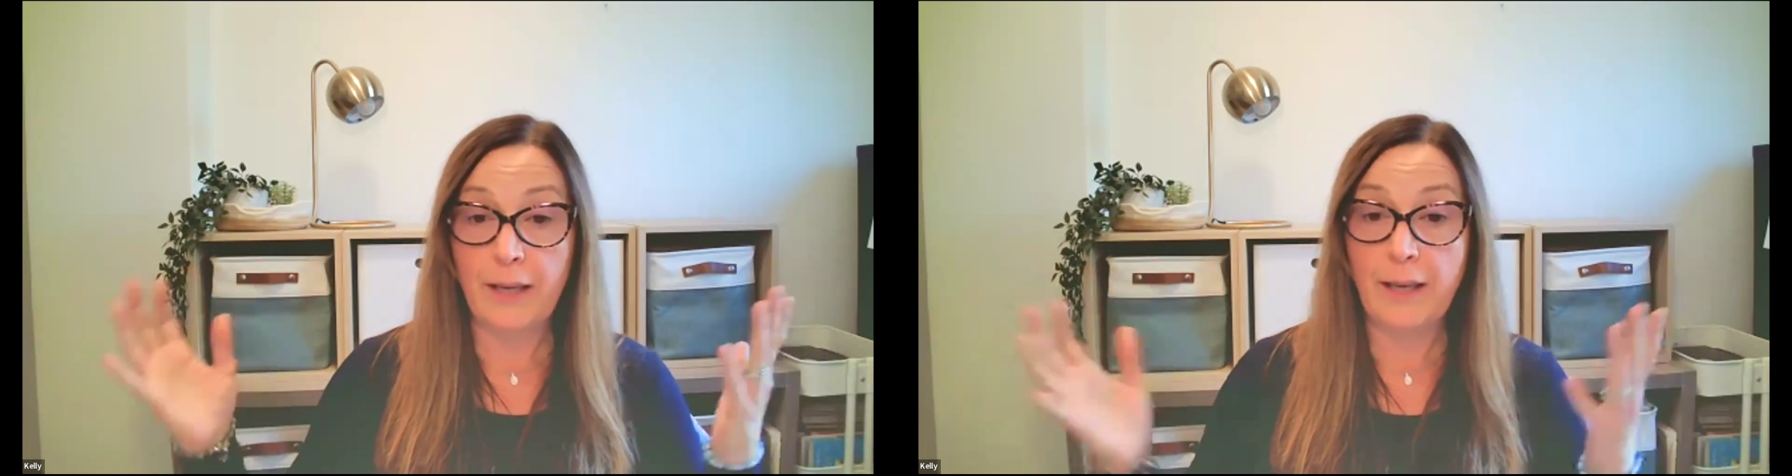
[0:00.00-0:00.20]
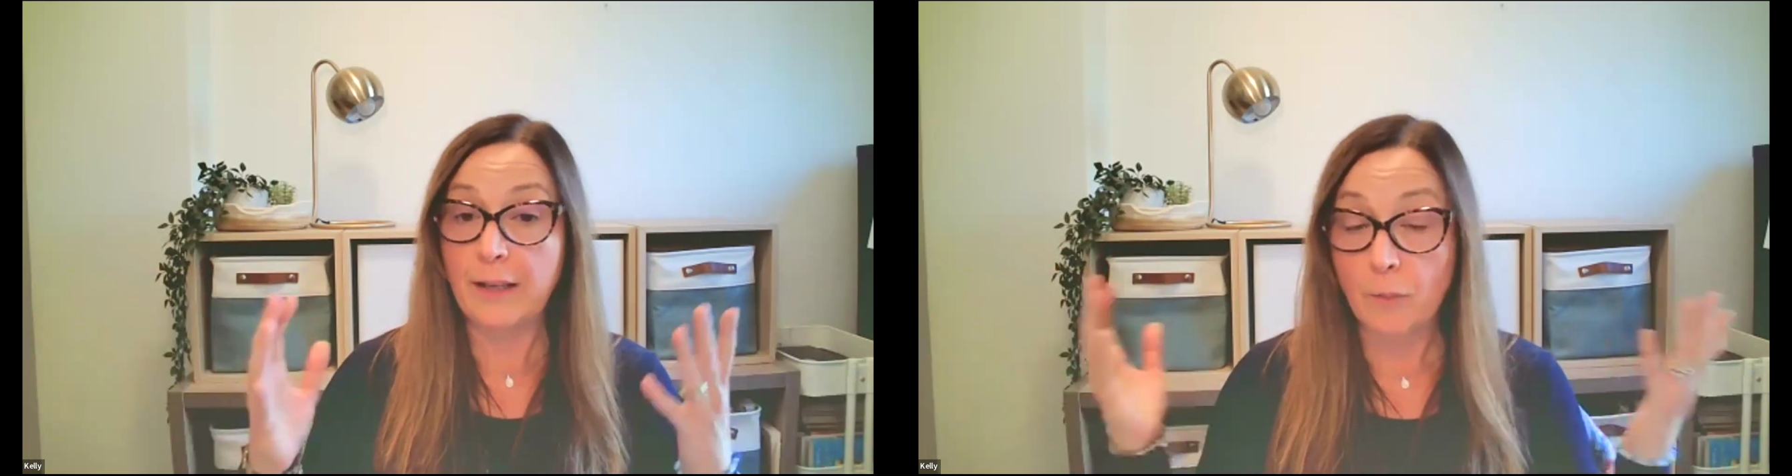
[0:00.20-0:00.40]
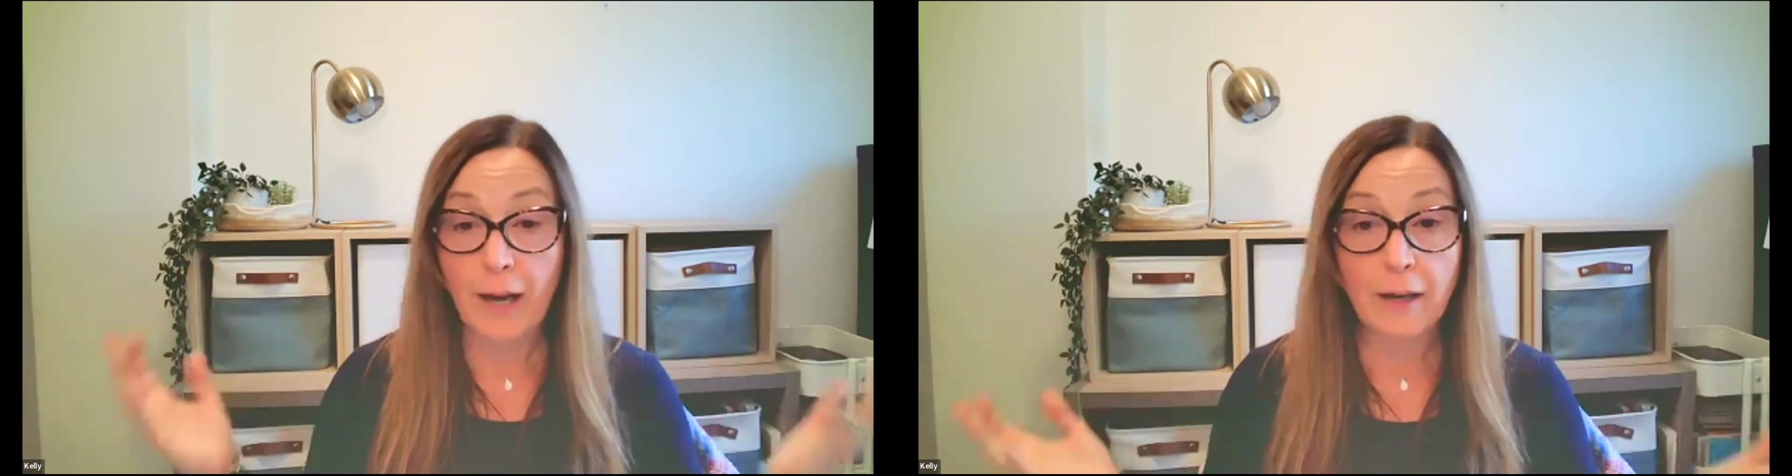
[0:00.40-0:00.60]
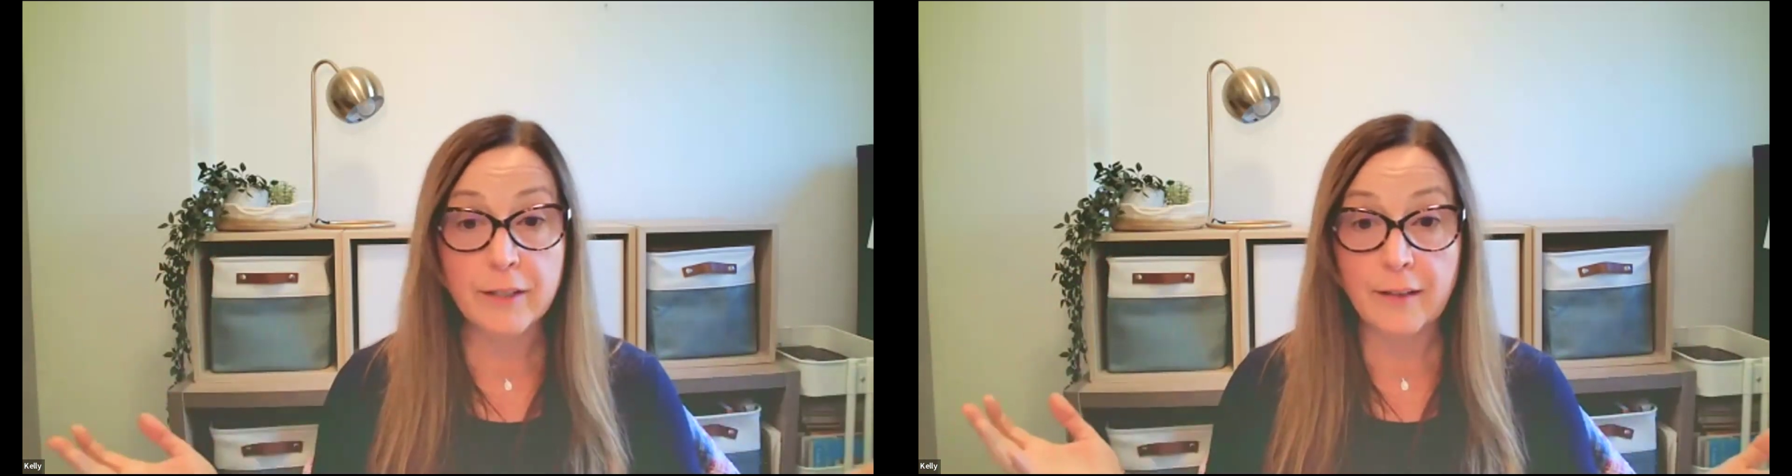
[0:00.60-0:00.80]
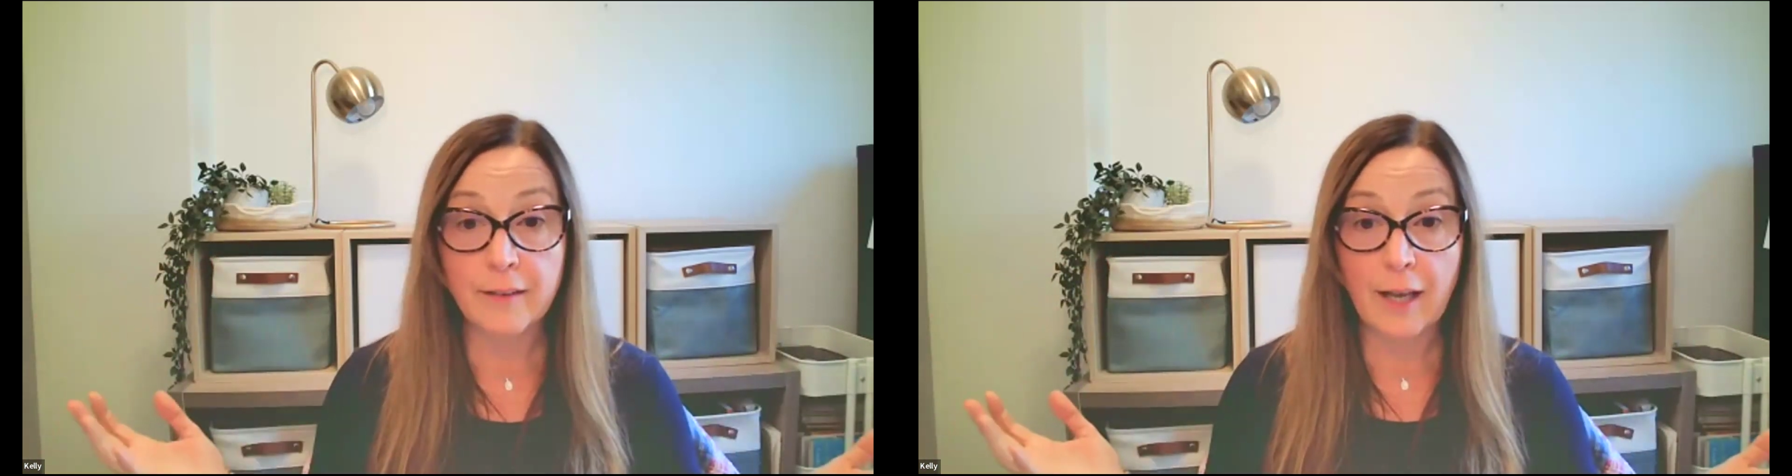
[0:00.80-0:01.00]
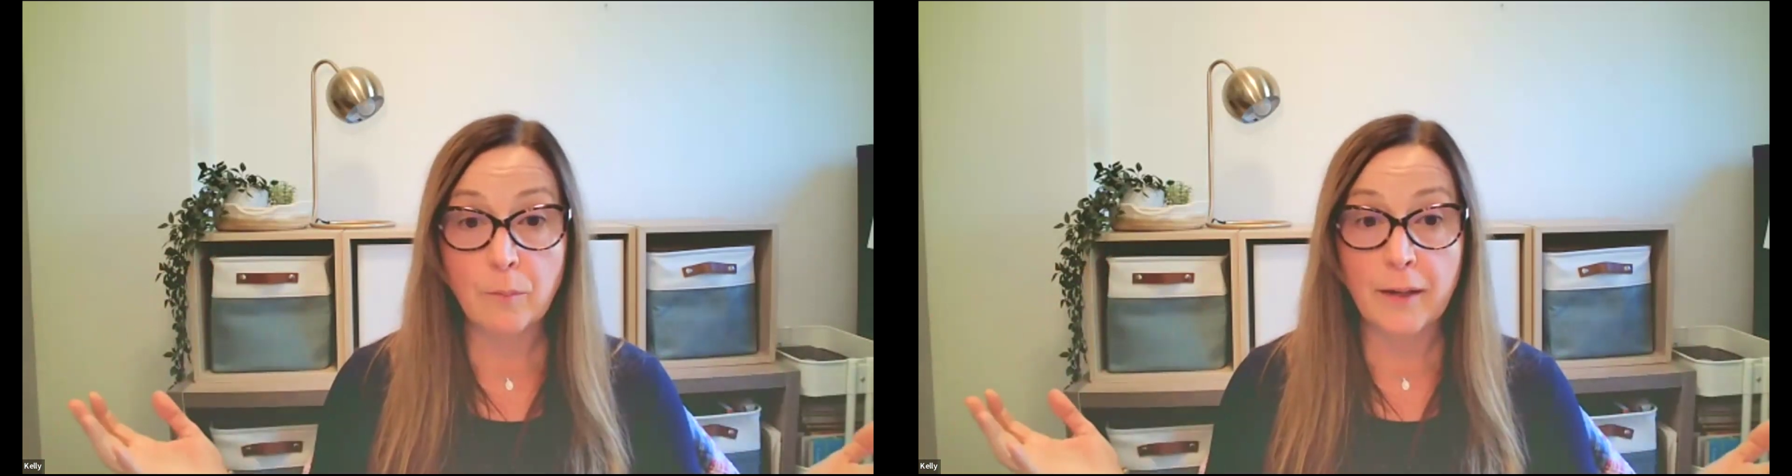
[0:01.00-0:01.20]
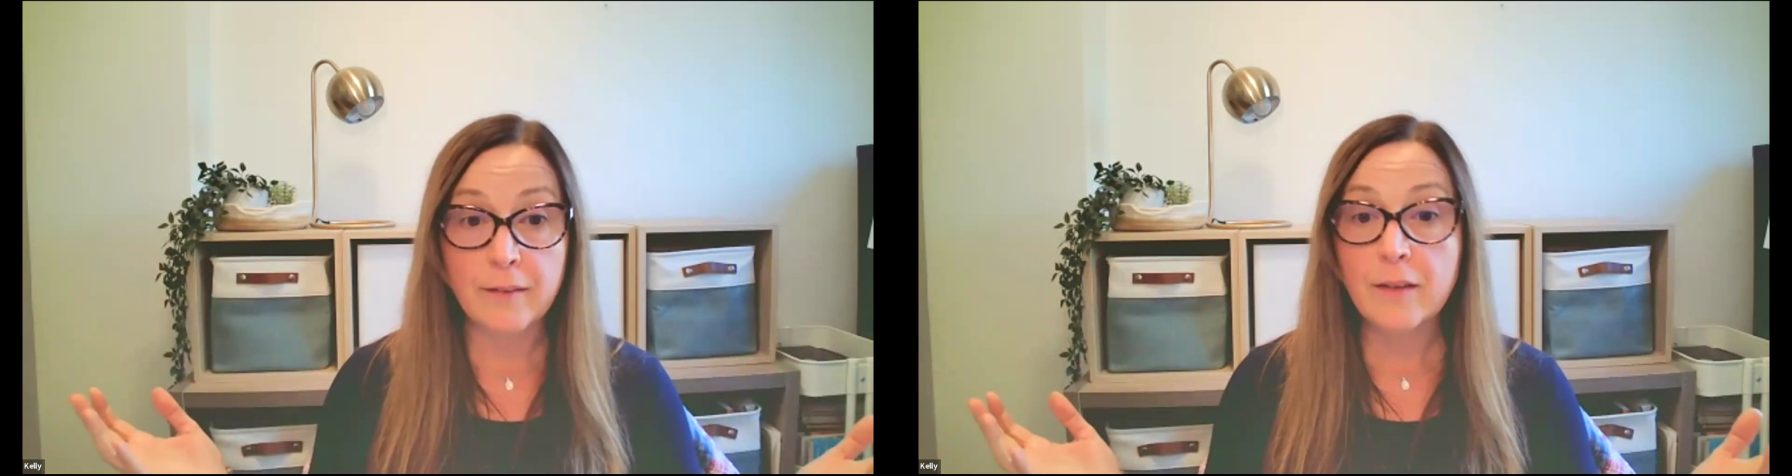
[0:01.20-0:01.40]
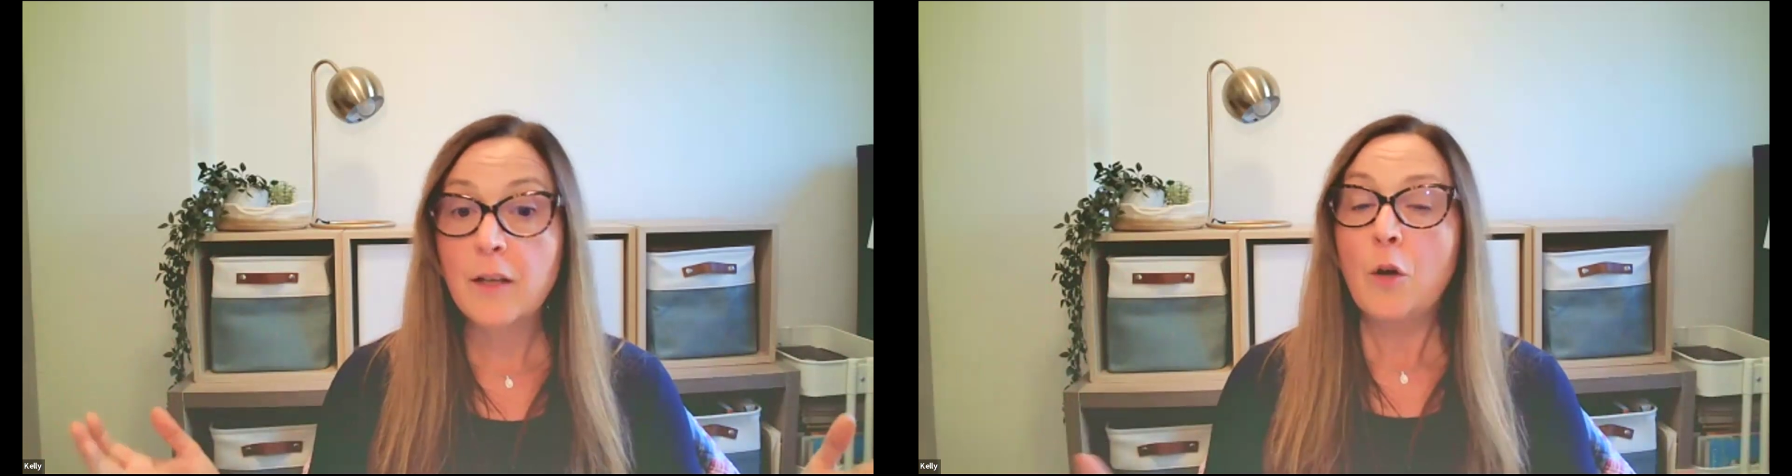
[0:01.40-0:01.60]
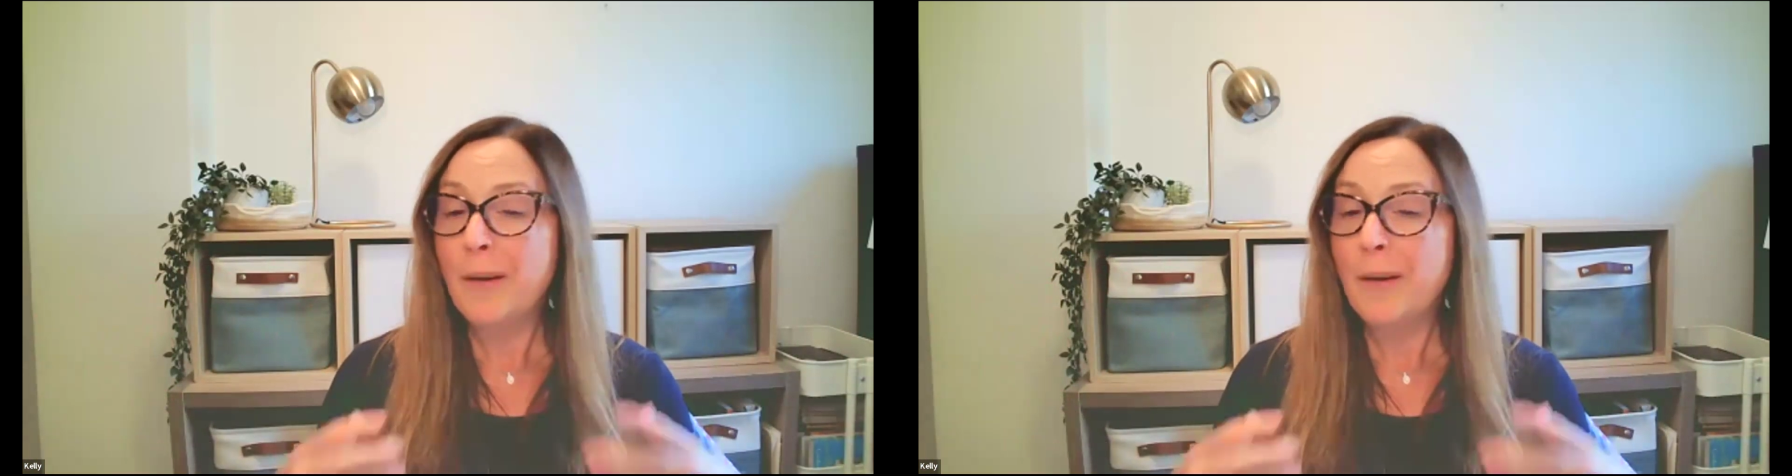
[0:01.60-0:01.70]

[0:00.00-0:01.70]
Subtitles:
may end up having in that month,